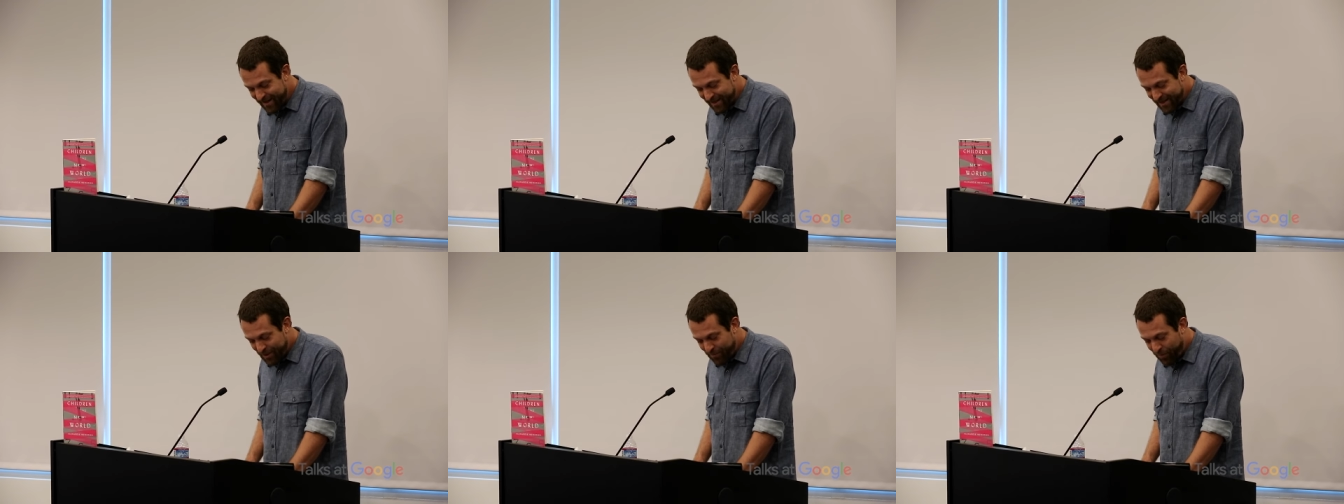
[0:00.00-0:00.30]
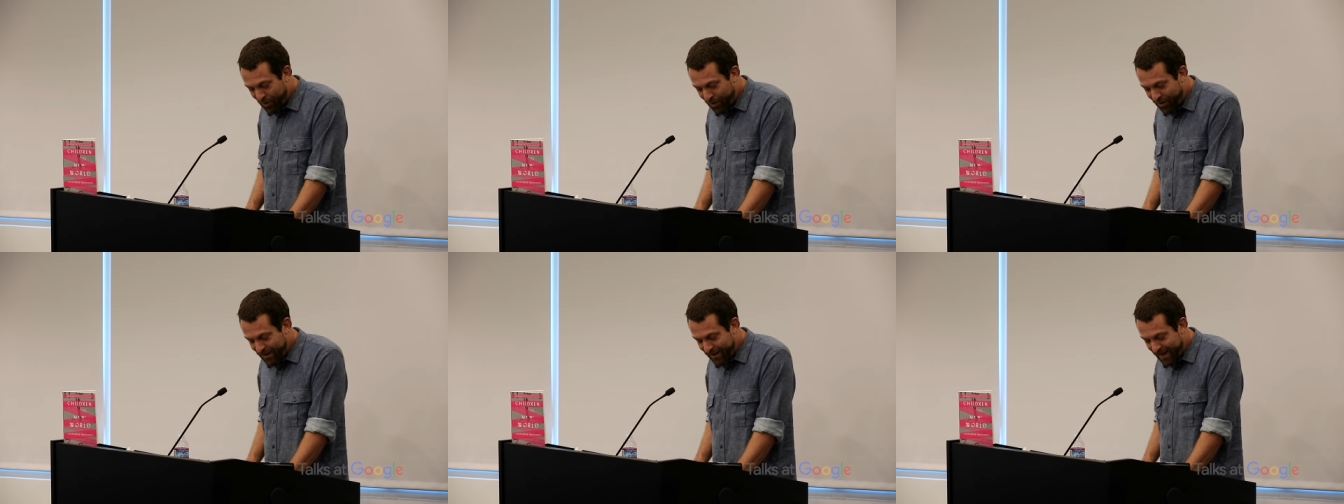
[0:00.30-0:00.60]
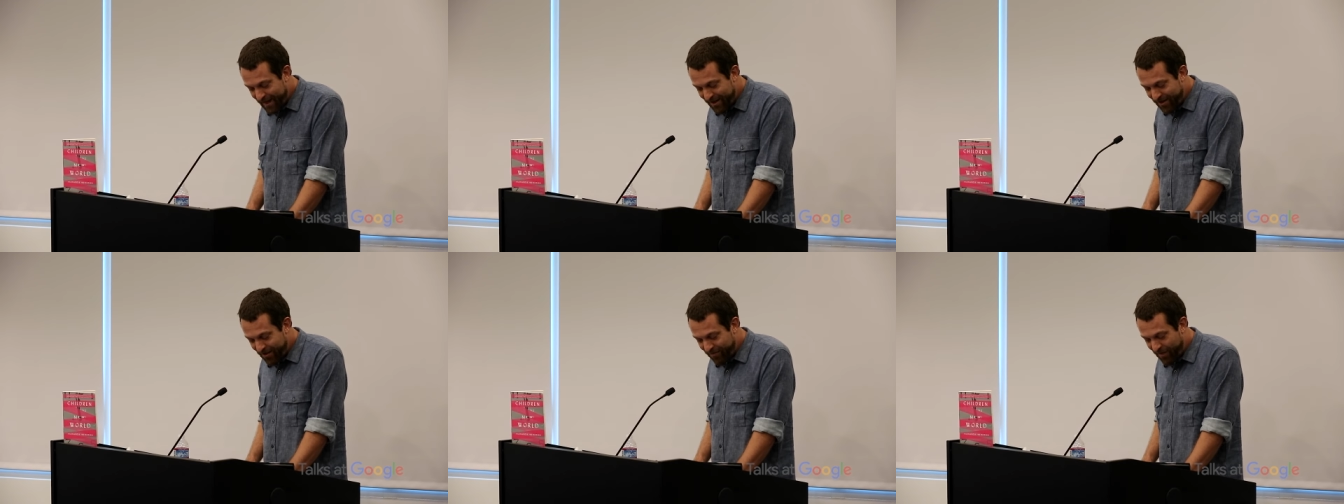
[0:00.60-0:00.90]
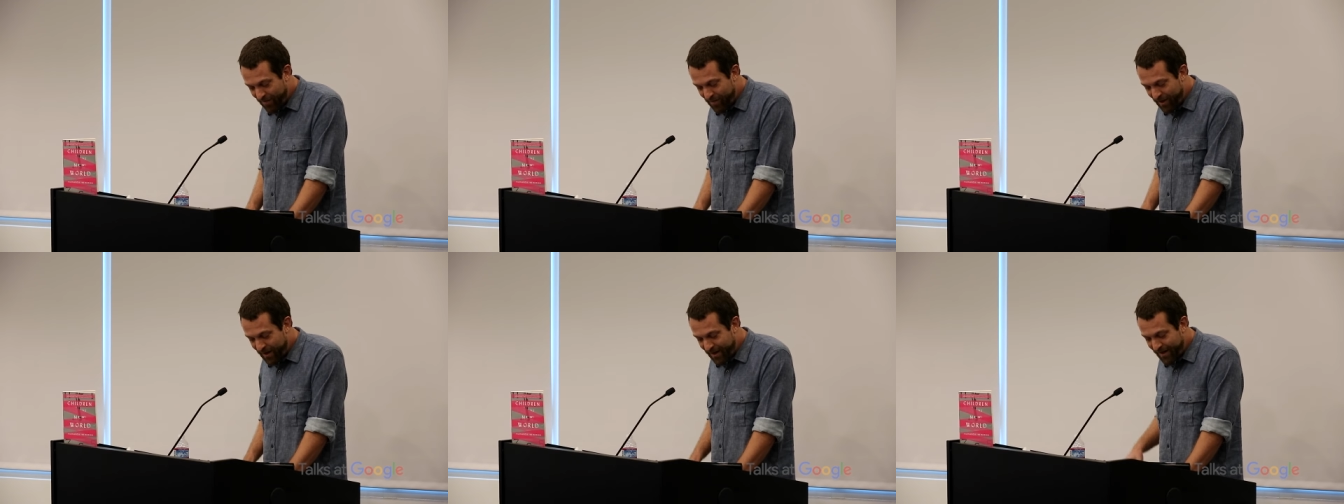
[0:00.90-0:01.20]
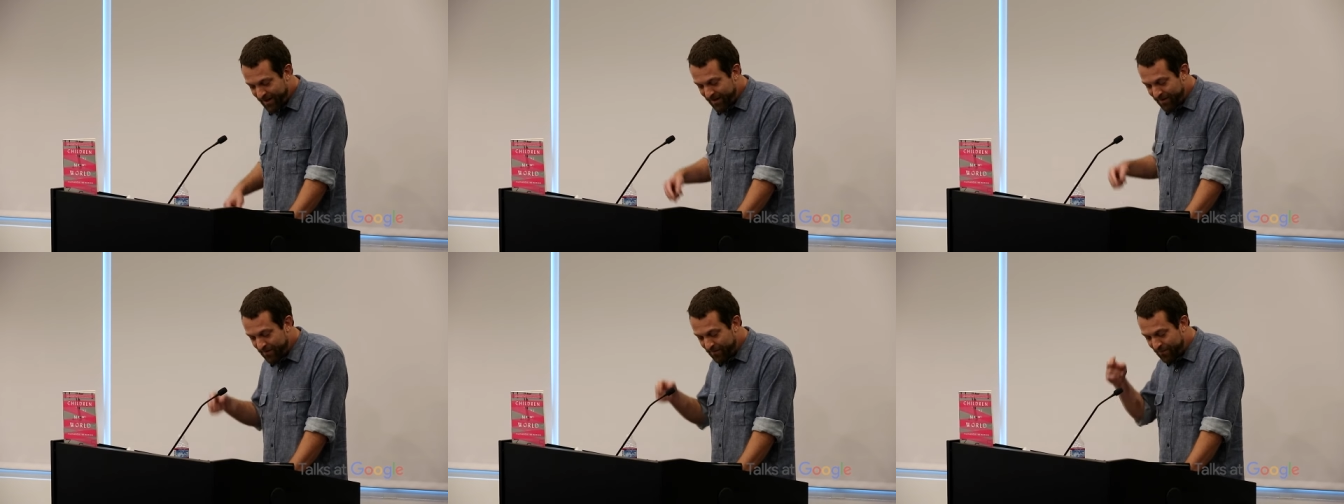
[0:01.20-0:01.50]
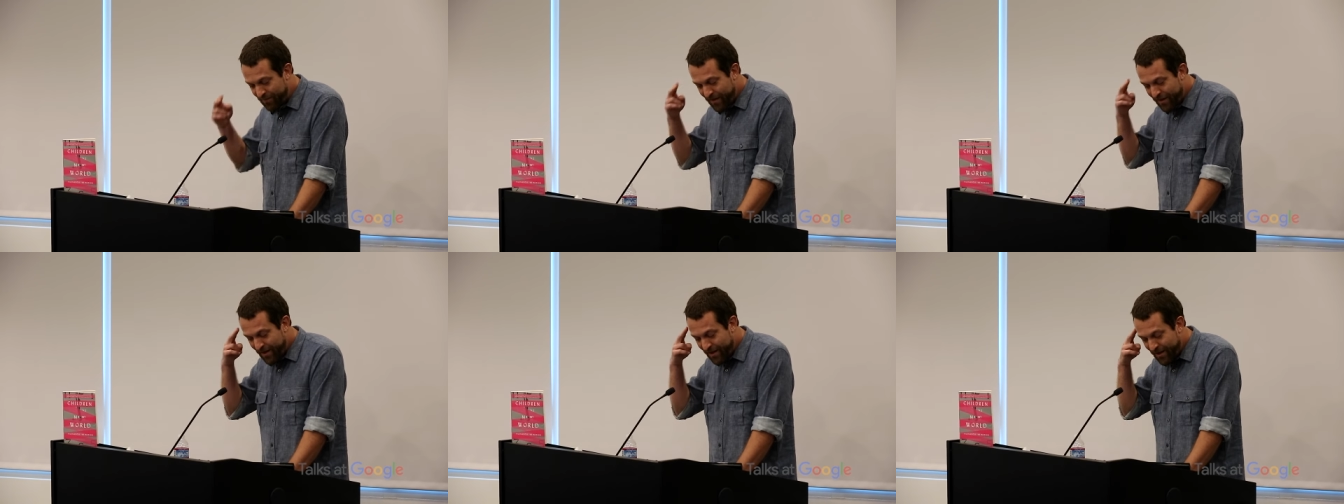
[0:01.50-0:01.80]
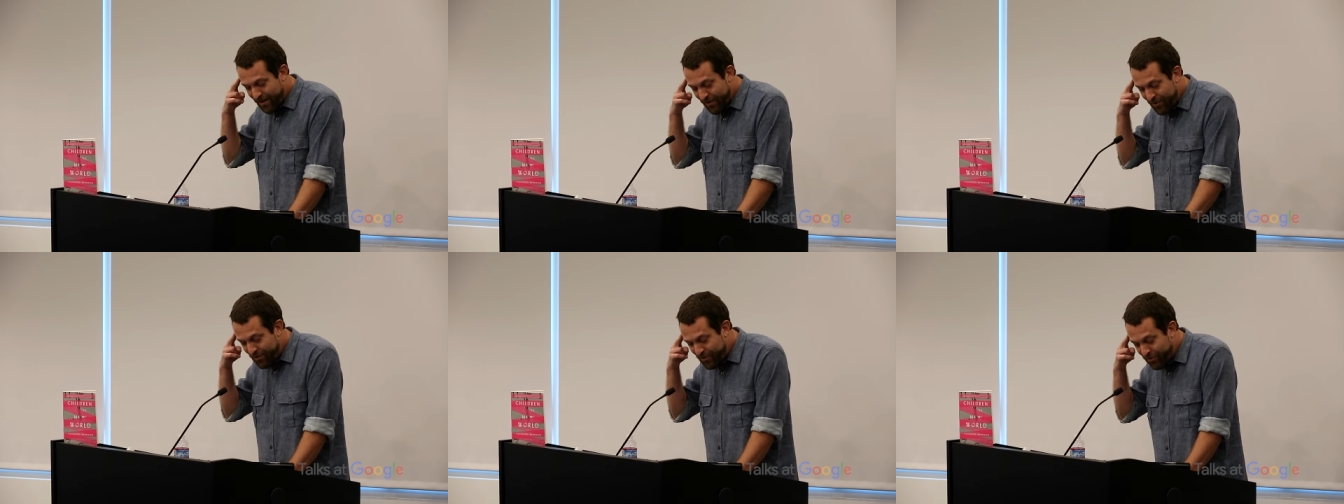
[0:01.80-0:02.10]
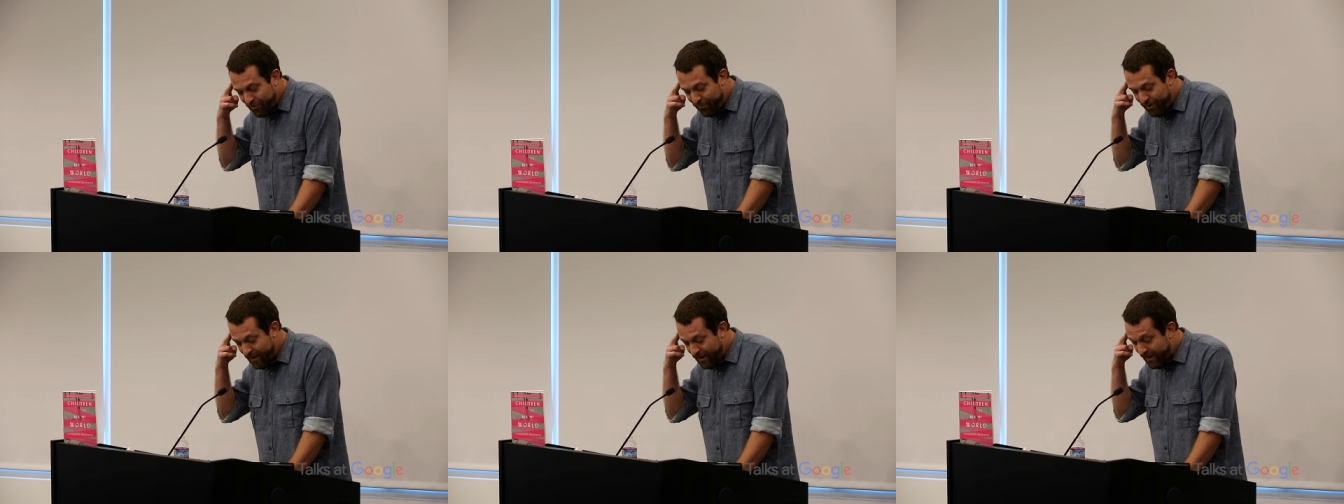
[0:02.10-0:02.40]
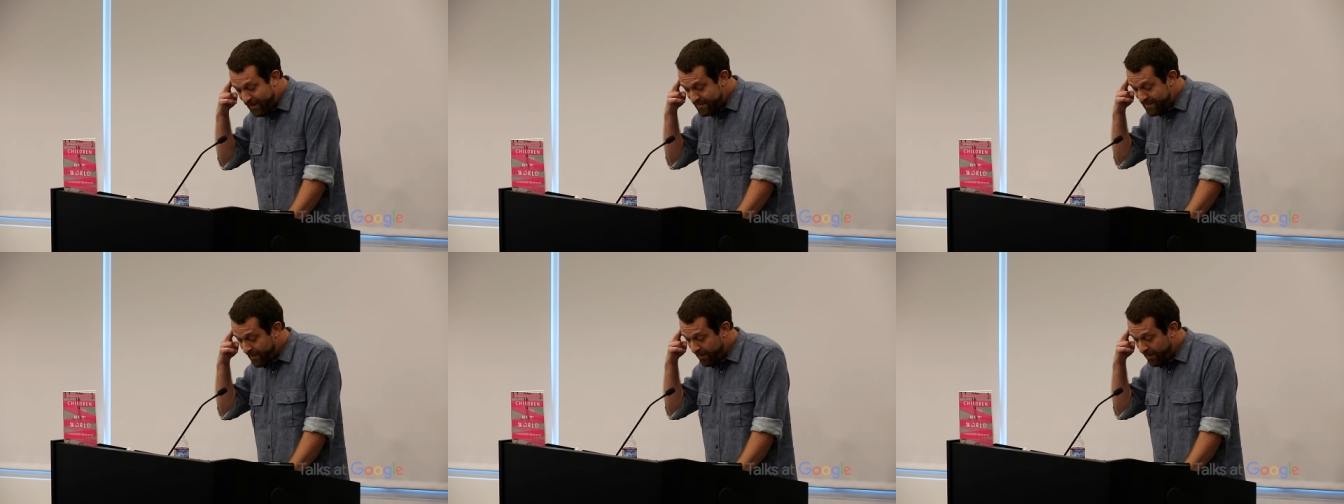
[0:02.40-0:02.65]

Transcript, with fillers: She put her leg over mine. You do realize